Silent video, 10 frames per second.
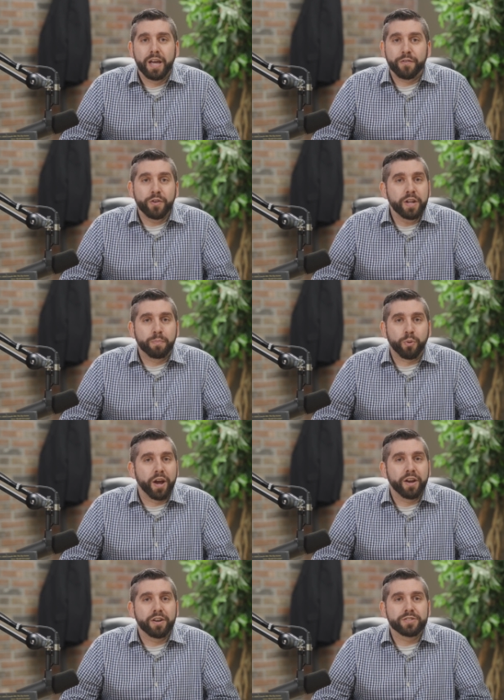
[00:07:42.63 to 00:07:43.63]
If you need
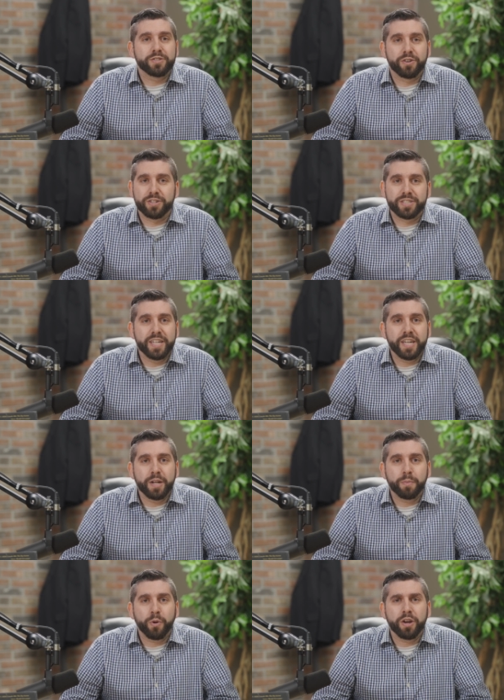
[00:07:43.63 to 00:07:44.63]
prayers or
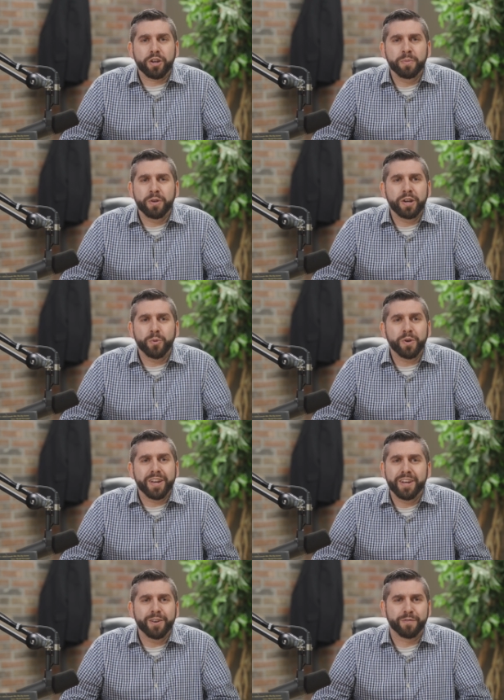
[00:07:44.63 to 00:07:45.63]
seeking a prayer community, we're
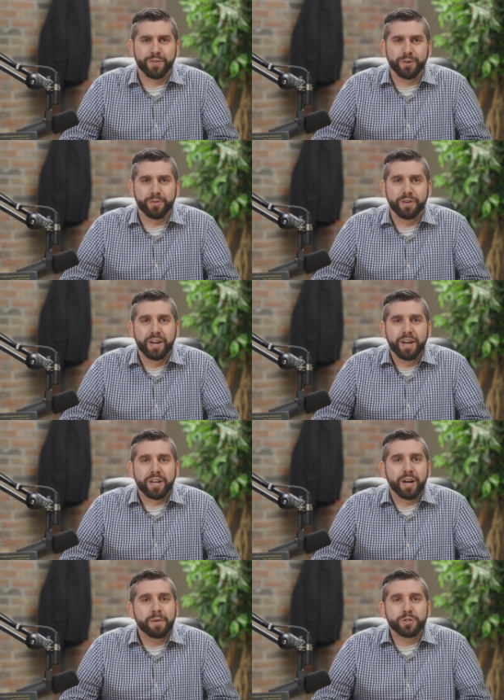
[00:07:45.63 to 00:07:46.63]
here for you.
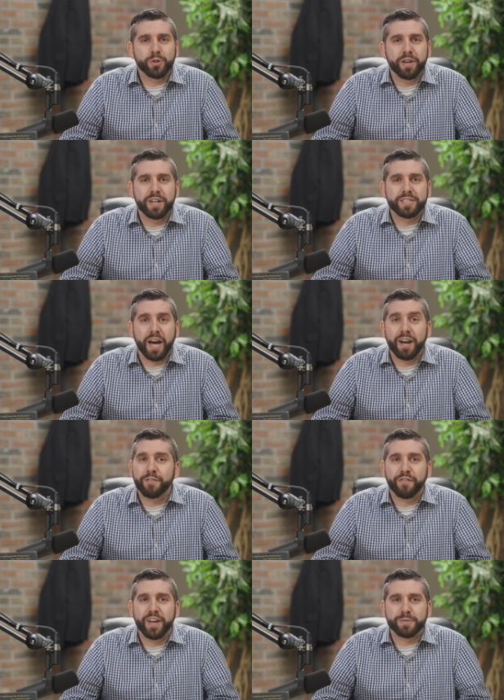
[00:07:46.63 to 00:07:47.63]
Come join us on our
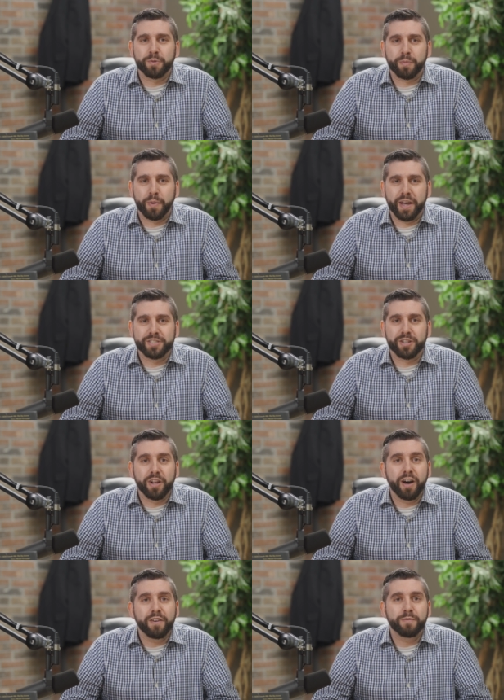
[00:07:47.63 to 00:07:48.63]
Facebook page,
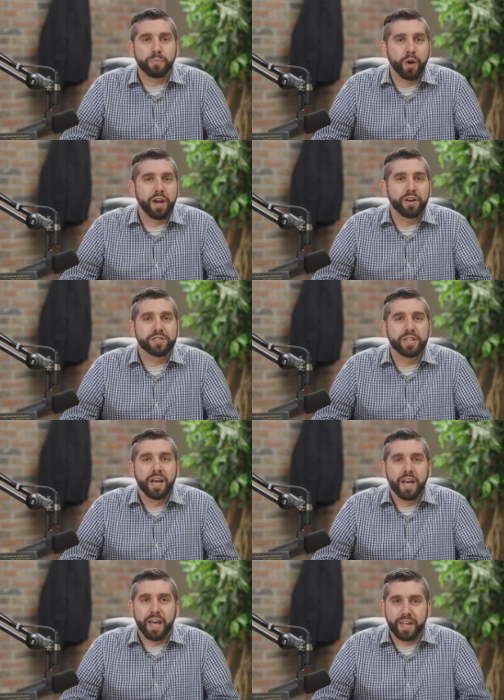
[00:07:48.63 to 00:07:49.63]
Love, Prayers,
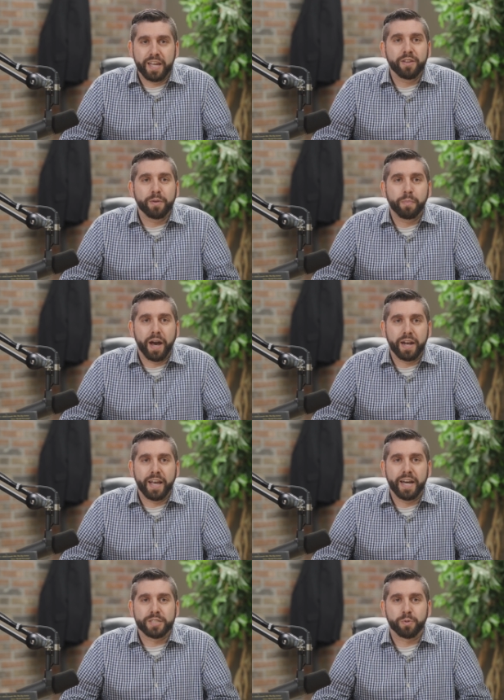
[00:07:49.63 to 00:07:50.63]
and Healing
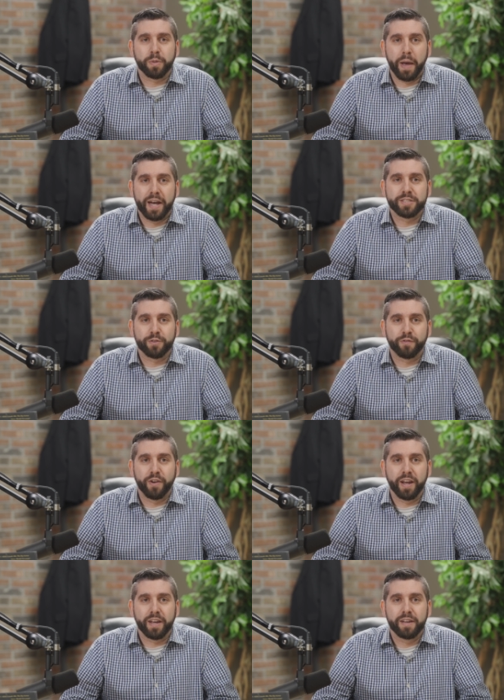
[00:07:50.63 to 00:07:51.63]
Podcast with Pastor
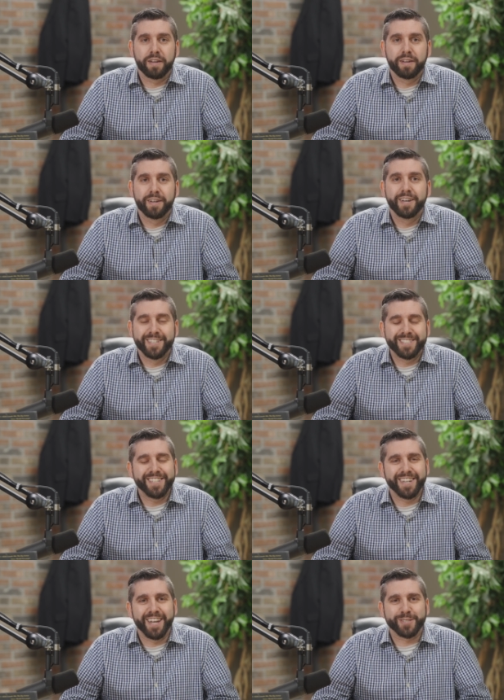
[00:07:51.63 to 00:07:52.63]
Frank.
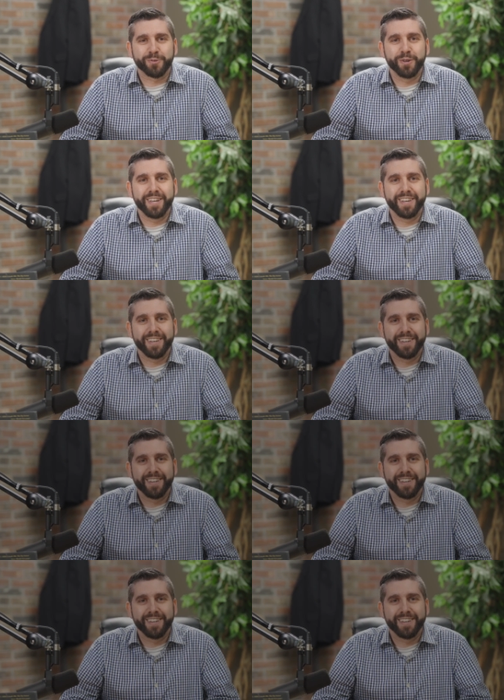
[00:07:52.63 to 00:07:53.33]
See you next week.